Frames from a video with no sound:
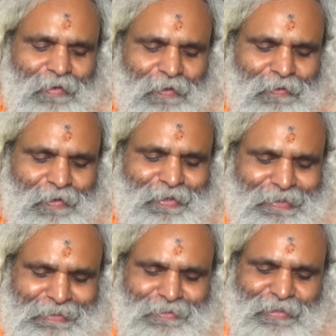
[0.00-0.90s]
or
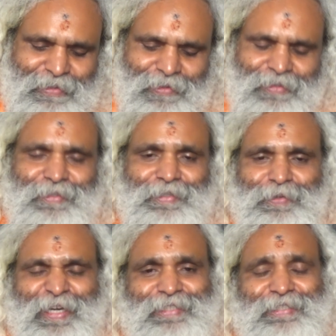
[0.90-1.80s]
in short
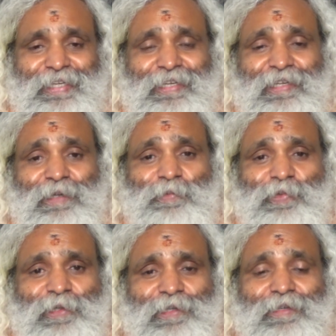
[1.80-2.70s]
you can say
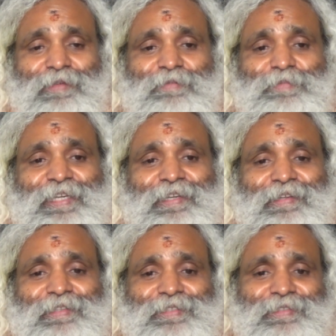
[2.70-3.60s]
for
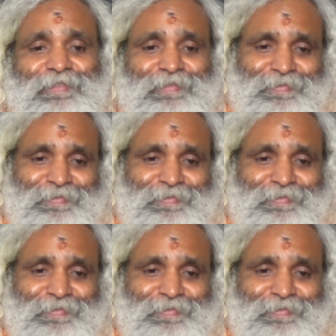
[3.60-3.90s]
beginners.